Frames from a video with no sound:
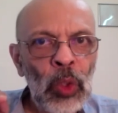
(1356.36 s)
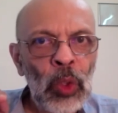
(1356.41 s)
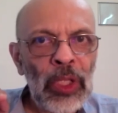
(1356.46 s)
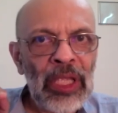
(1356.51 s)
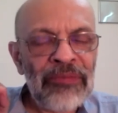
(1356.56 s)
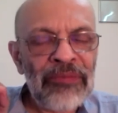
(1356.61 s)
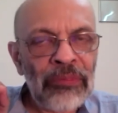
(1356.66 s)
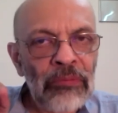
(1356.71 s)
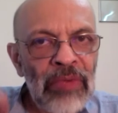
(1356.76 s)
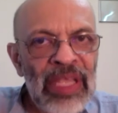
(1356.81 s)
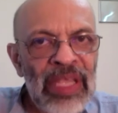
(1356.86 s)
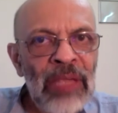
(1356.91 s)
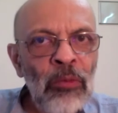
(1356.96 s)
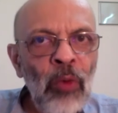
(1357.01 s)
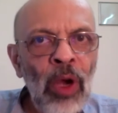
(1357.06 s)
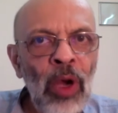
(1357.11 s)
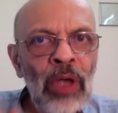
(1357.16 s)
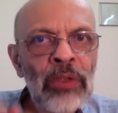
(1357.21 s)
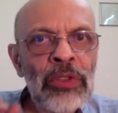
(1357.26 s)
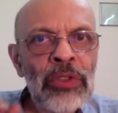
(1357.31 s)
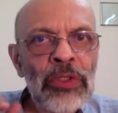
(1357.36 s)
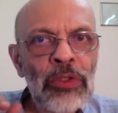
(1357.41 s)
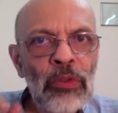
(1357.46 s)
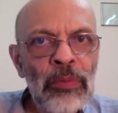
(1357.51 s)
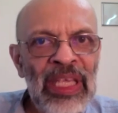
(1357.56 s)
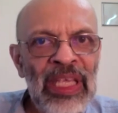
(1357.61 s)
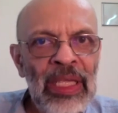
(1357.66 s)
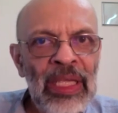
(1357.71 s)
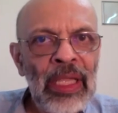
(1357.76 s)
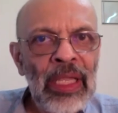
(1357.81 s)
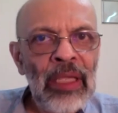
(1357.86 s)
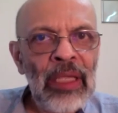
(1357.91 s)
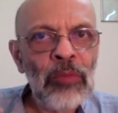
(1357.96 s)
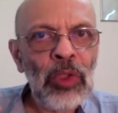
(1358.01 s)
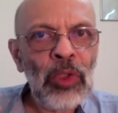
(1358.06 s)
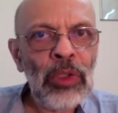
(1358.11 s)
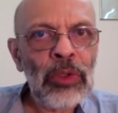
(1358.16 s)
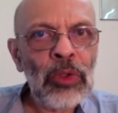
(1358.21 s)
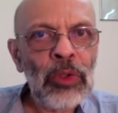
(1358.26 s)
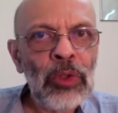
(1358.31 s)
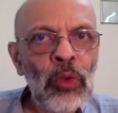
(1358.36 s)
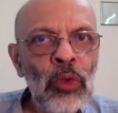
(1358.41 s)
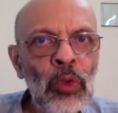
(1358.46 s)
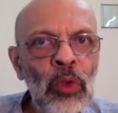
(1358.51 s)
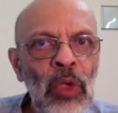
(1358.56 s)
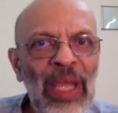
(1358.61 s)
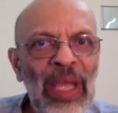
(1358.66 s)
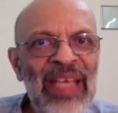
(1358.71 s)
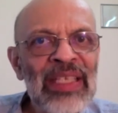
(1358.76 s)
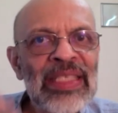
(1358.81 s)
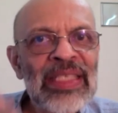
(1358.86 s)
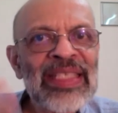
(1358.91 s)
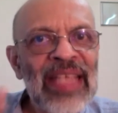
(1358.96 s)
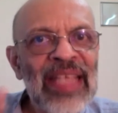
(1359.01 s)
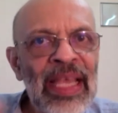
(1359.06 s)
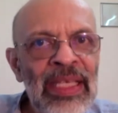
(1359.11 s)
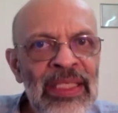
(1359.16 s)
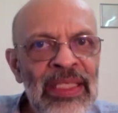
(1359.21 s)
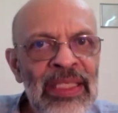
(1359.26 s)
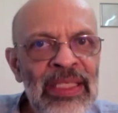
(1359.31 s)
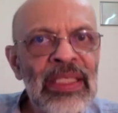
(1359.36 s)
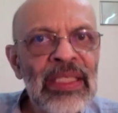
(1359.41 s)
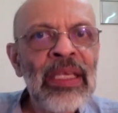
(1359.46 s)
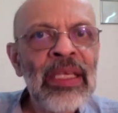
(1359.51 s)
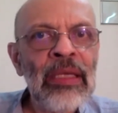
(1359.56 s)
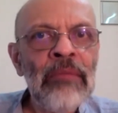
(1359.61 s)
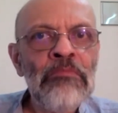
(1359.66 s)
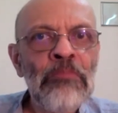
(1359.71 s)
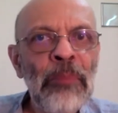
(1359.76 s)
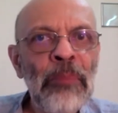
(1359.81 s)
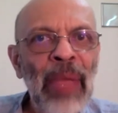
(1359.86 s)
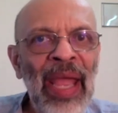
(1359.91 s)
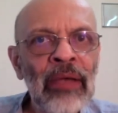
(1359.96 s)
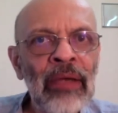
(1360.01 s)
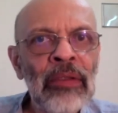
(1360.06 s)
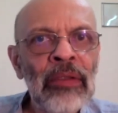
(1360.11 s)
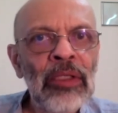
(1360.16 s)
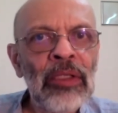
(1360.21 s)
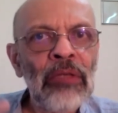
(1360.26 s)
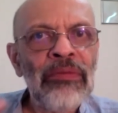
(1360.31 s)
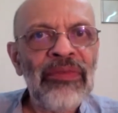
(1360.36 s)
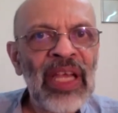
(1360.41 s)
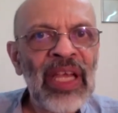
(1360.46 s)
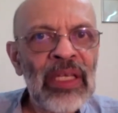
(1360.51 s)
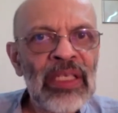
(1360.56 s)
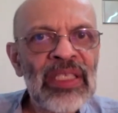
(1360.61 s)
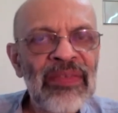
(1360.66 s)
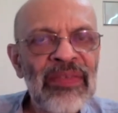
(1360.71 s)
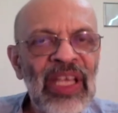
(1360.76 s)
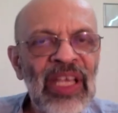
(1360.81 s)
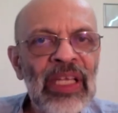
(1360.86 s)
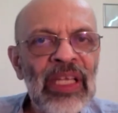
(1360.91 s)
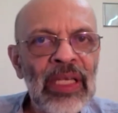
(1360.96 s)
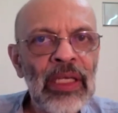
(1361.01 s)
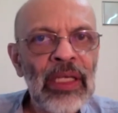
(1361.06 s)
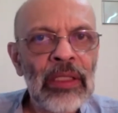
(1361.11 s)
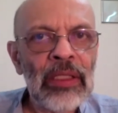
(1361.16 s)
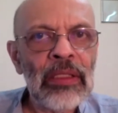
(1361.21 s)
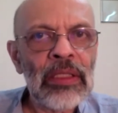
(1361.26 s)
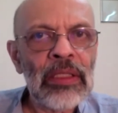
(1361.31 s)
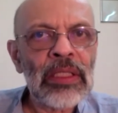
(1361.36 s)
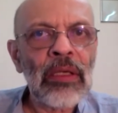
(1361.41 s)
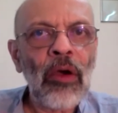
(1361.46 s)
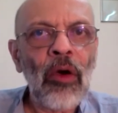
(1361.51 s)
If we want to be able to assess the impact of virus variants